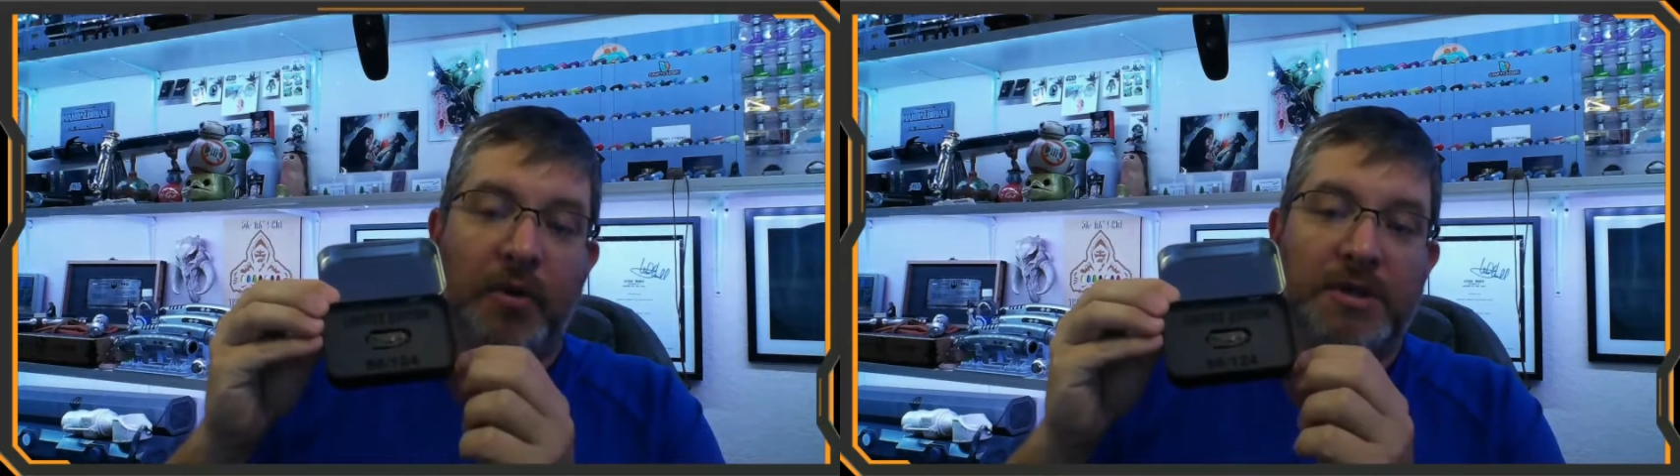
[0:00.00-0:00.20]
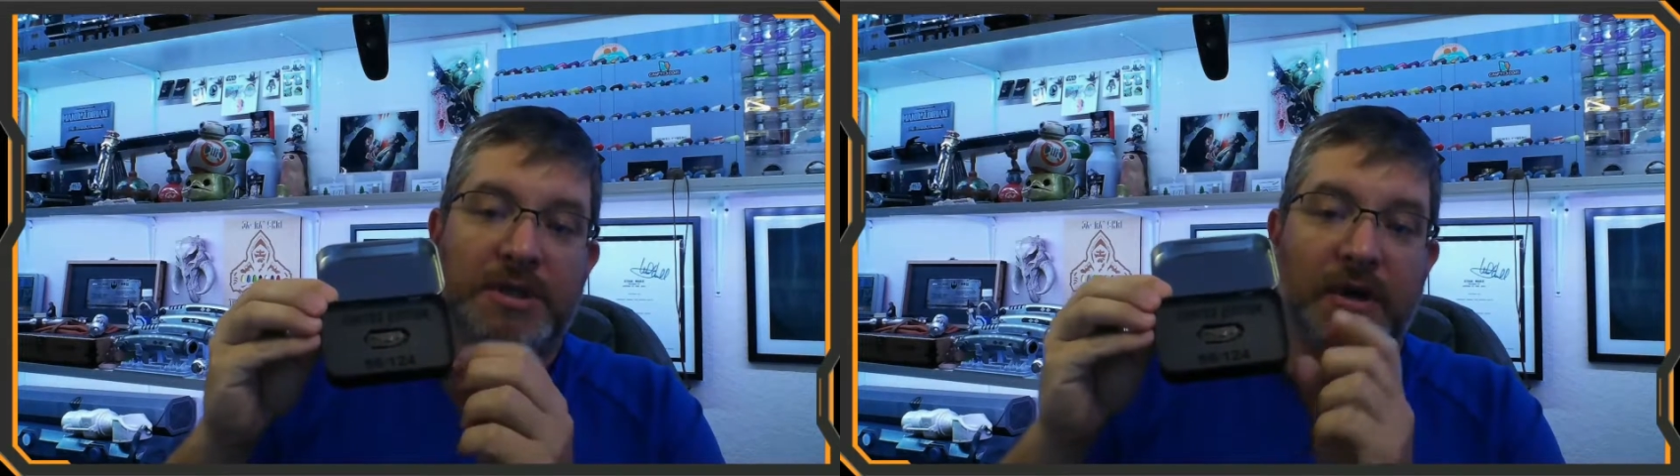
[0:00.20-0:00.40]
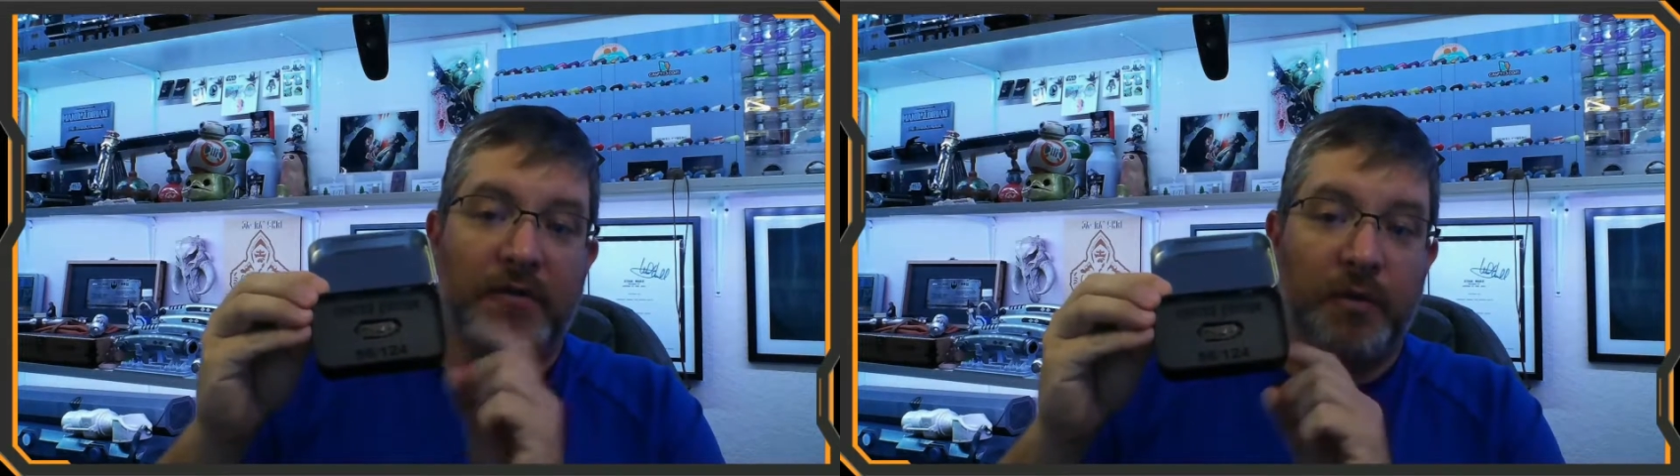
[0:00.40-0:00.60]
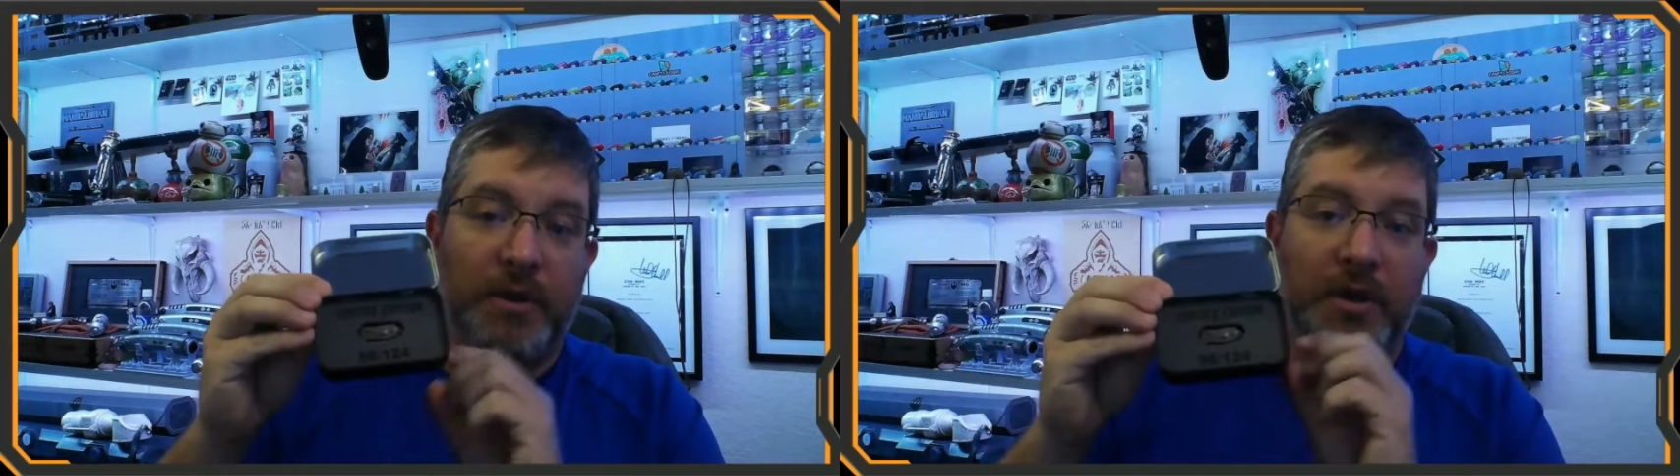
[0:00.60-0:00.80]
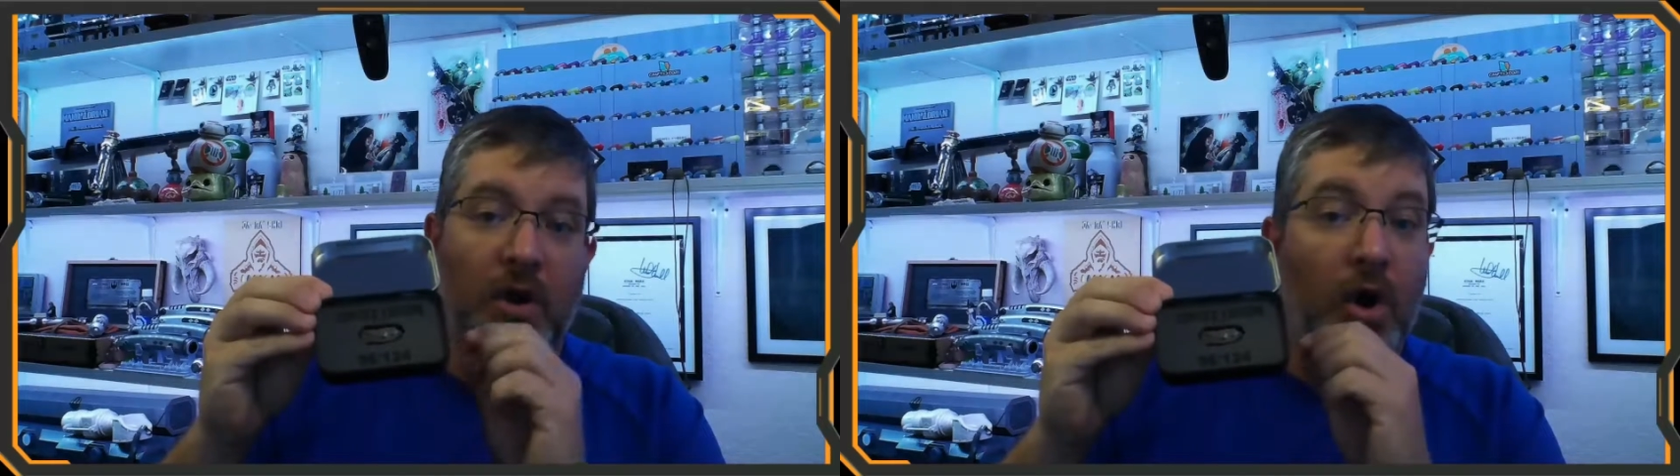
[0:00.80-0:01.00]
itself with the
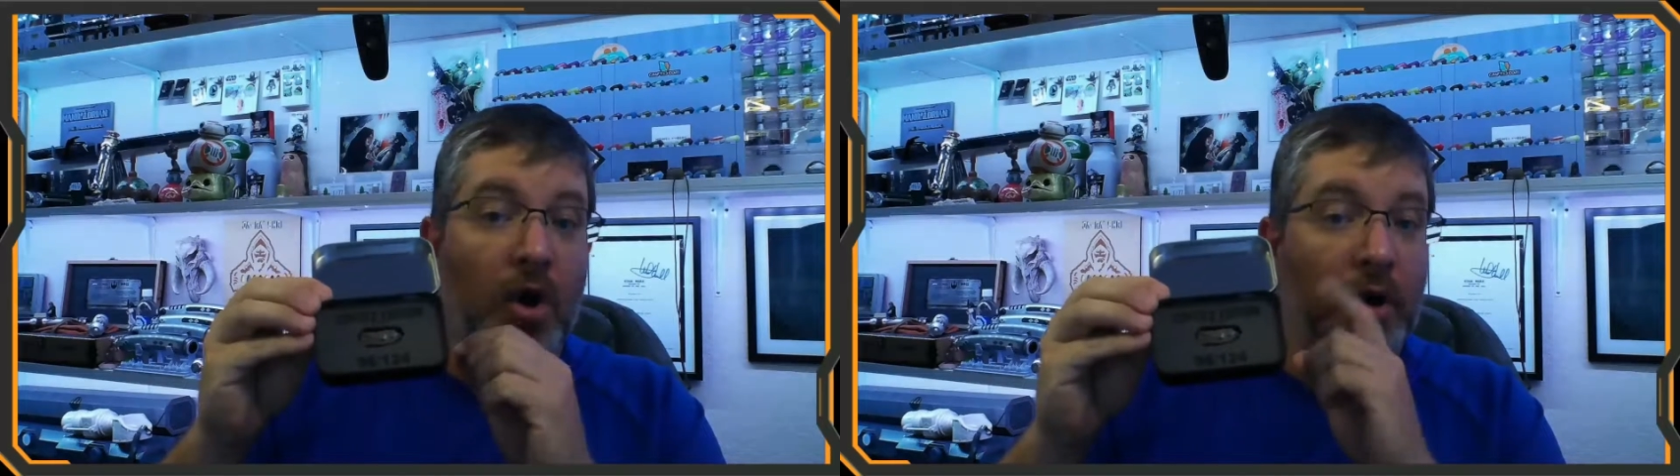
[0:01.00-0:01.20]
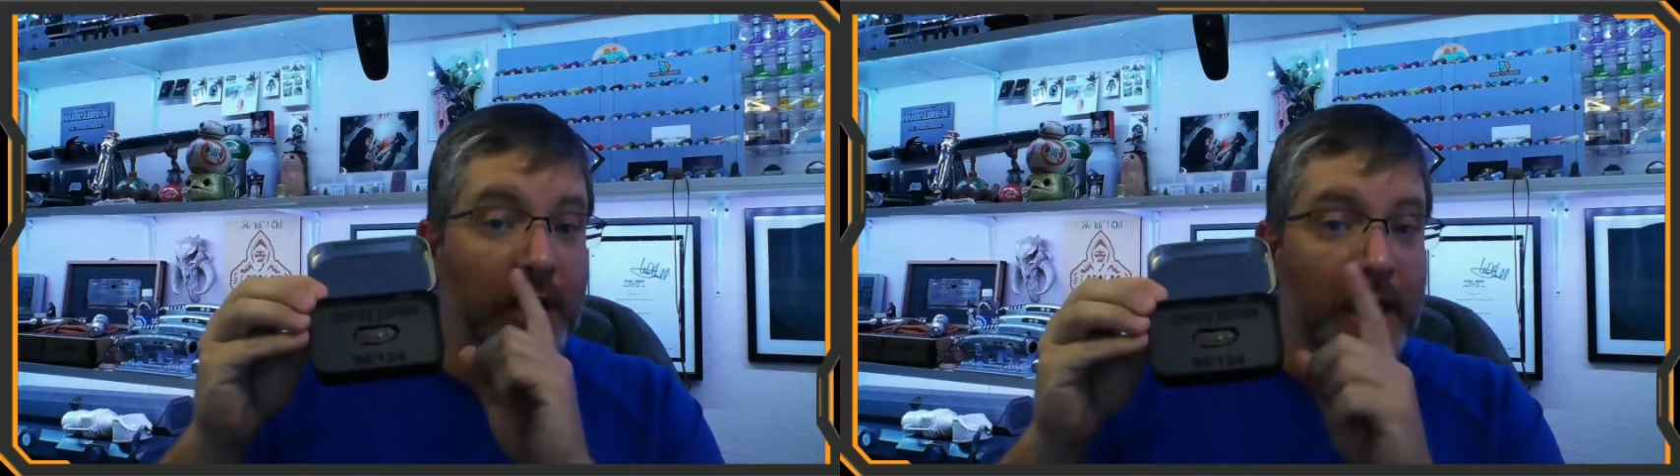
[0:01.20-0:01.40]
card